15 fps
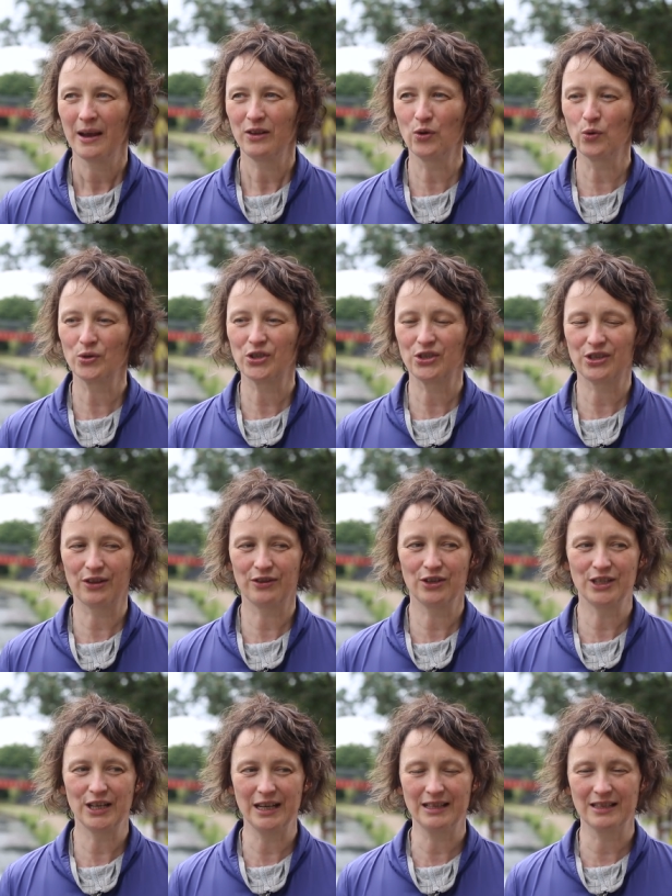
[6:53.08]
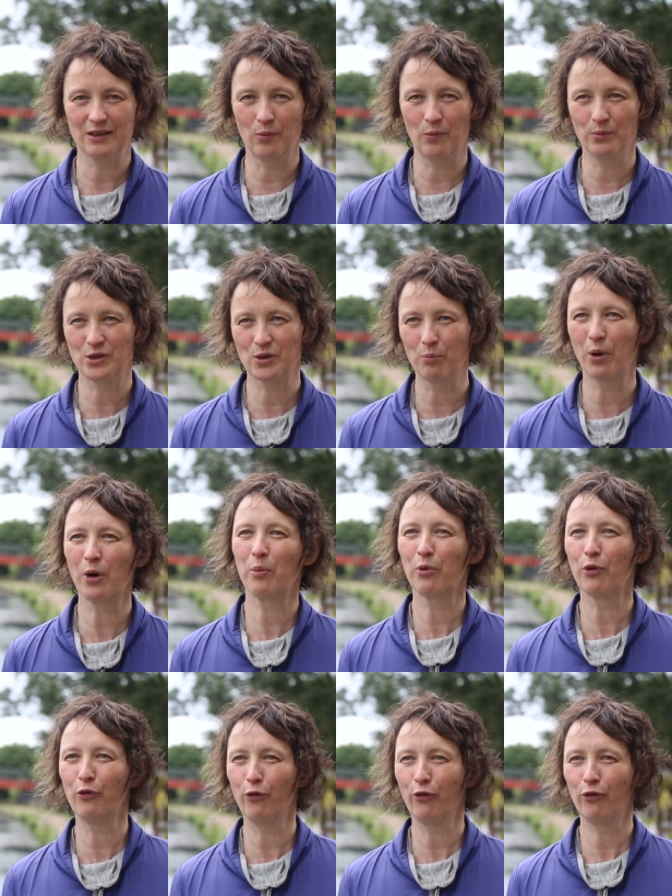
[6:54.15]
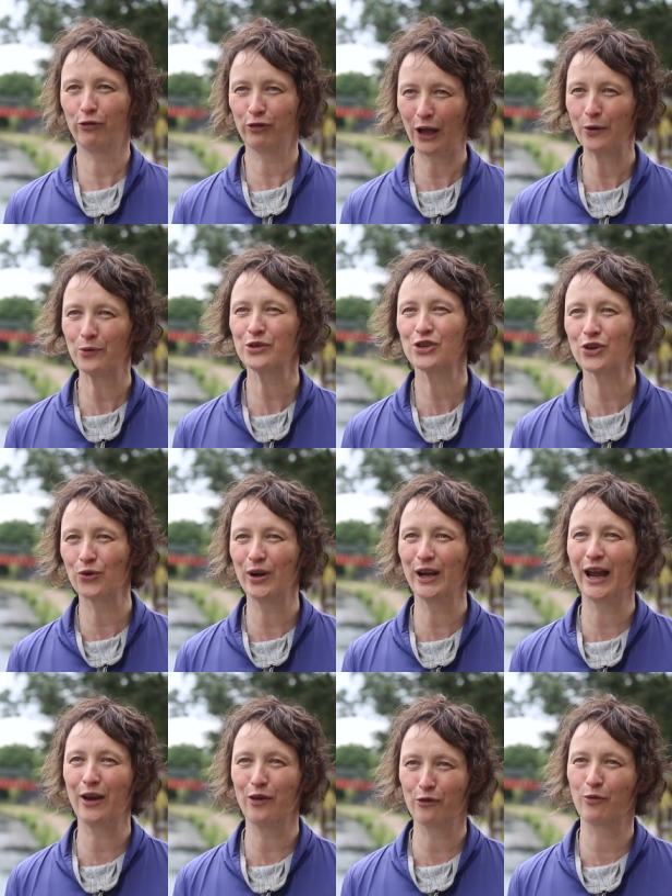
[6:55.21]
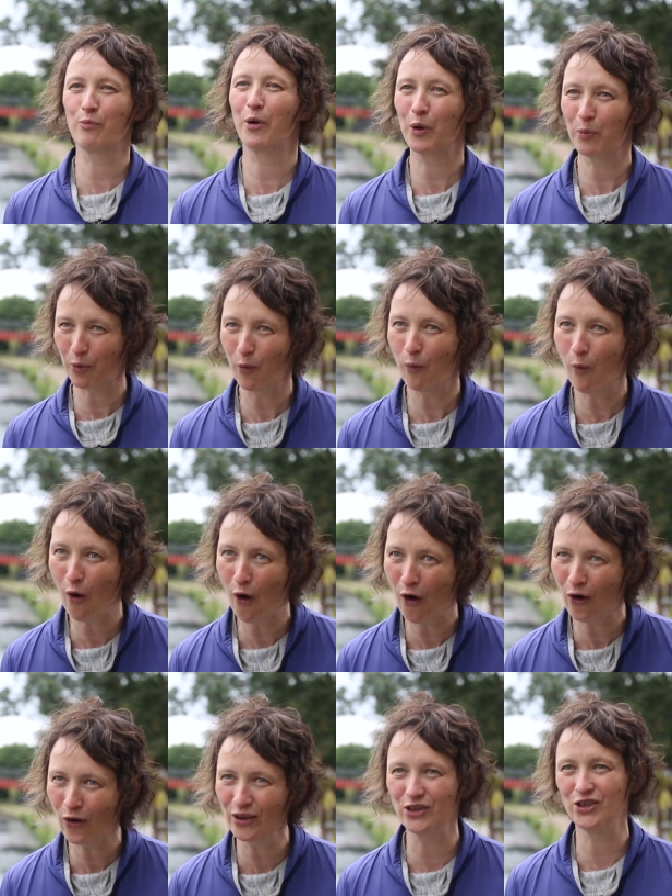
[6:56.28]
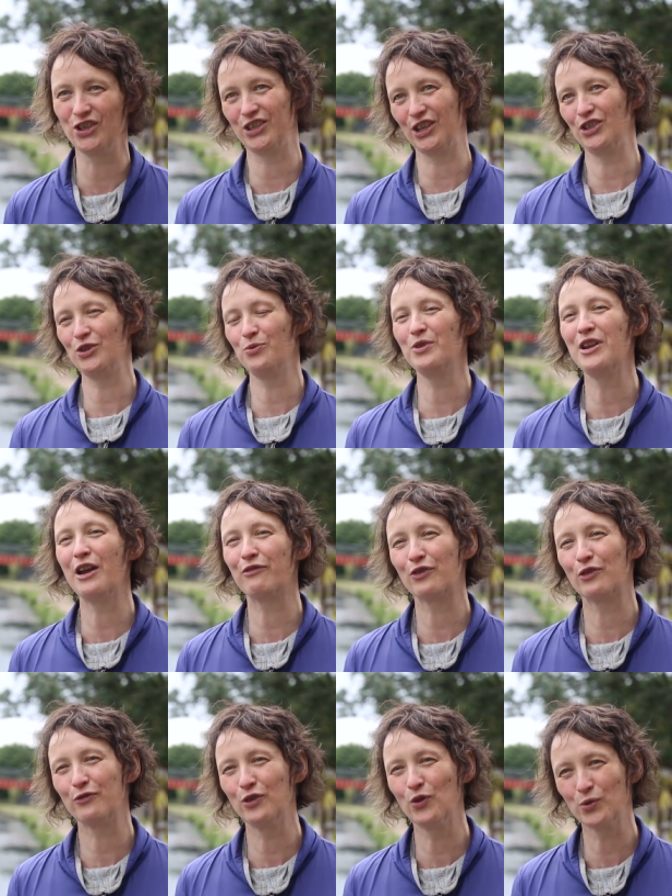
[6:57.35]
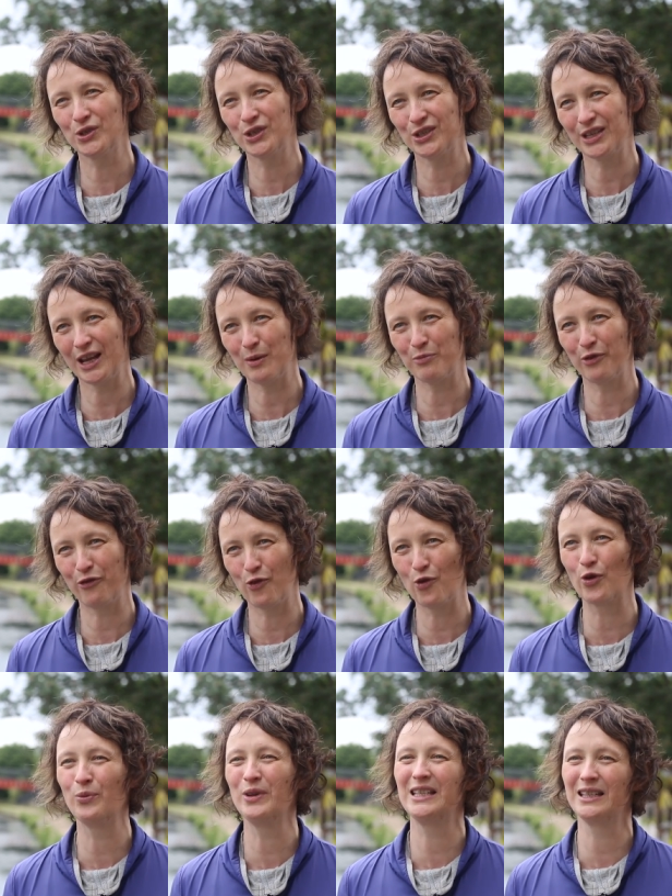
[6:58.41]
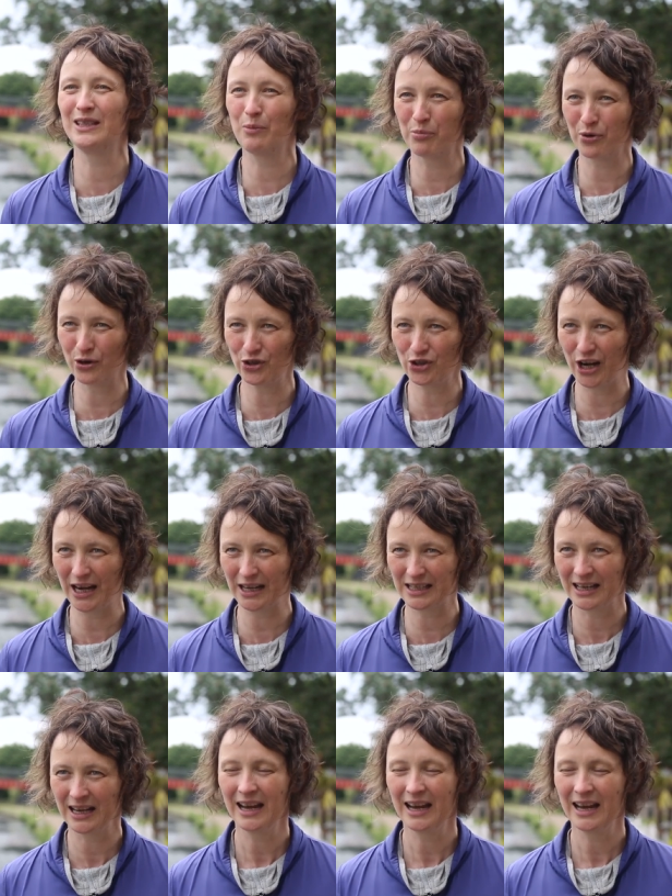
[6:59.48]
noticed the other day some purple flowers growing out of a purple wall, and she said she would never have noticed that before we did the project.